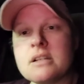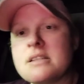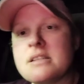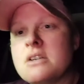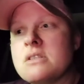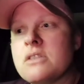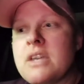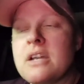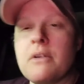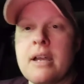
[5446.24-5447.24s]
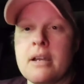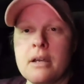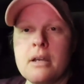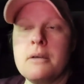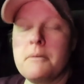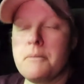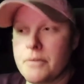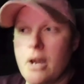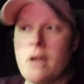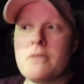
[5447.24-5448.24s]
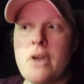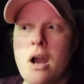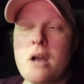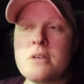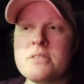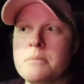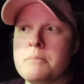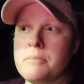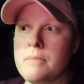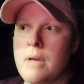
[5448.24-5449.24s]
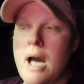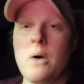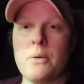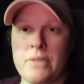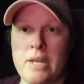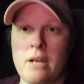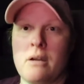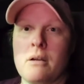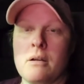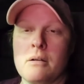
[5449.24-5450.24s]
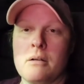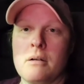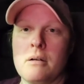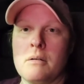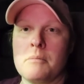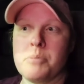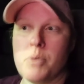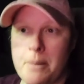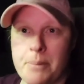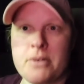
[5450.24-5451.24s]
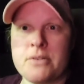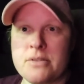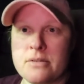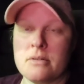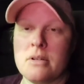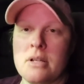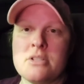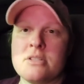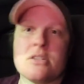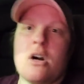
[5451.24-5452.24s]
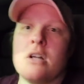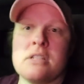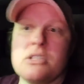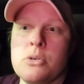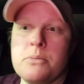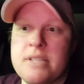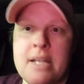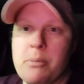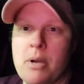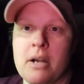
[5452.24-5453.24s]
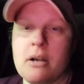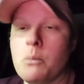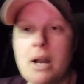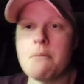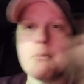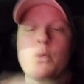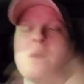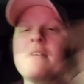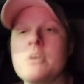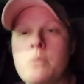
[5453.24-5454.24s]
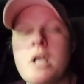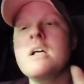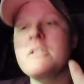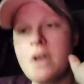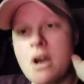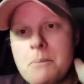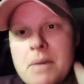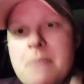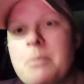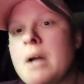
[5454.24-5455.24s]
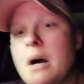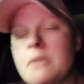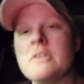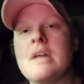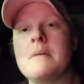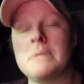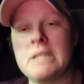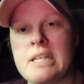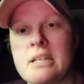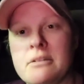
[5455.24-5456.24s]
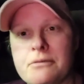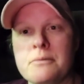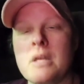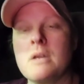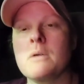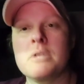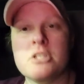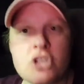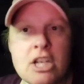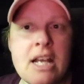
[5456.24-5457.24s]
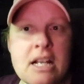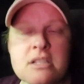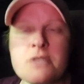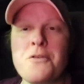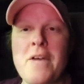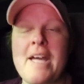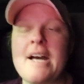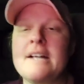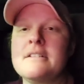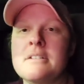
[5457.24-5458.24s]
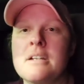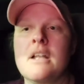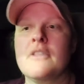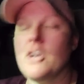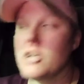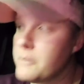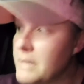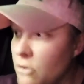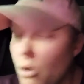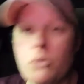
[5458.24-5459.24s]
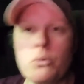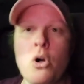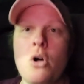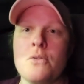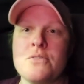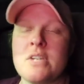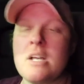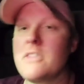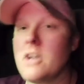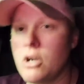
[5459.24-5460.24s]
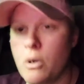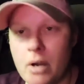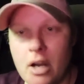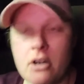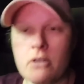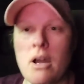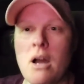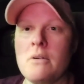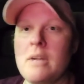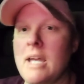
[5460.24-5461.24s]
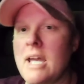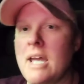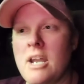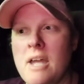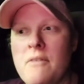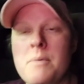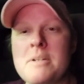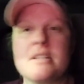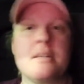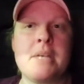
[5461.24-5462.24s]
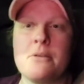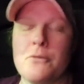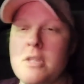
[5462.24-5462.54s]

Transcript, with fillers: because uh, here's the thing, Greg, there there are some out there preppers. I'll just call it the doomsday prepper, whatever whatever you want. There are people out there that believe when the shit hits the fan, they're going to be lone wolves. They're going underground, and everybody's going to be in for